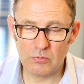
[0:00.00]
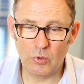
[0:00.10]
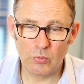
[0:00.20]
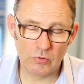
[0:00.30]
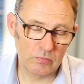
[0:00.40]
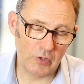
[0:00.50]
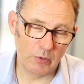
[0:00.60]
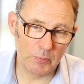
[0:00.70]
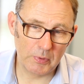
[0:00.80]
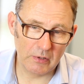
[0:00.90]
what
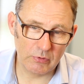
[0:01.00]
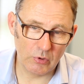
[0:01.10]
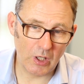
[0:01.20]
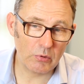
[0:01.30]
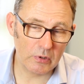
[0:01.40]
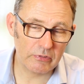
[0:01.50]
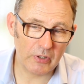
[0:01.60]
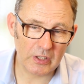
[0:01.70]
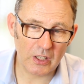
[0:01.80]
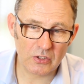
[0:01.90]
they would pay for out of
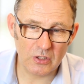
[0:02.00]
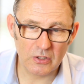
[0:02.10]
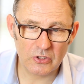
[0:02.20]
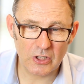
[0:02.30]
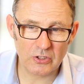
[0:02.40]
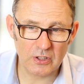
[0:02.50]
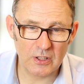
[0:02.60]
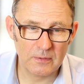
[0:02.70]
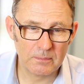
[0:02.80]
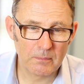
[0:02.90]
financial necessity.